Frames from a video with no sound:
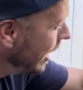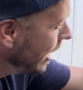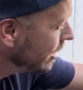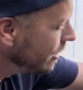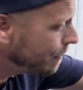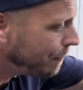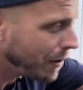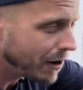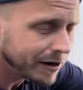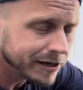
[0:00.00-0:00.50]
and
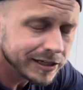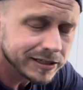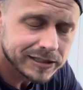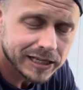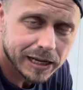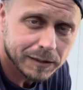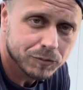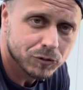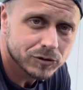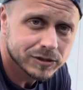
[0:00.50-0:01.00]
the potting
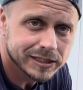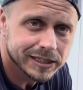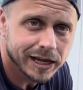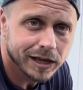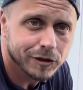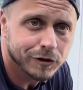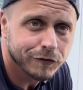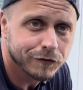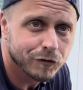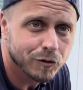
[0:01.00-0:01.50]
table
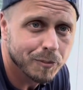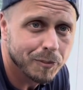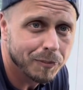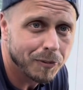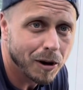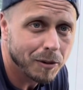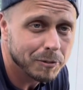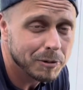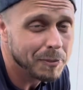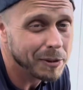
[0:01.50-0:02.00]
together for
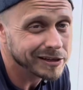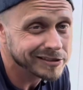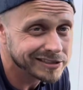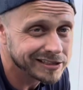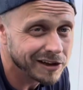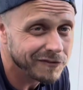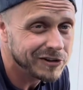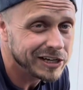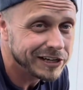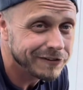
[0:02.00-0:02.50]
probably about
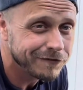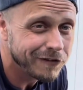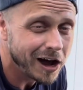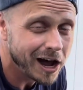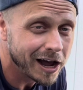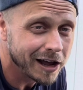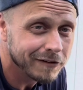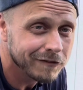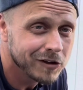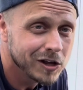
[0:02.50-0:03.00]

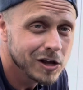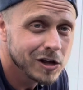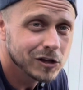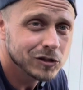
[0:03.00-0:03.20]
75.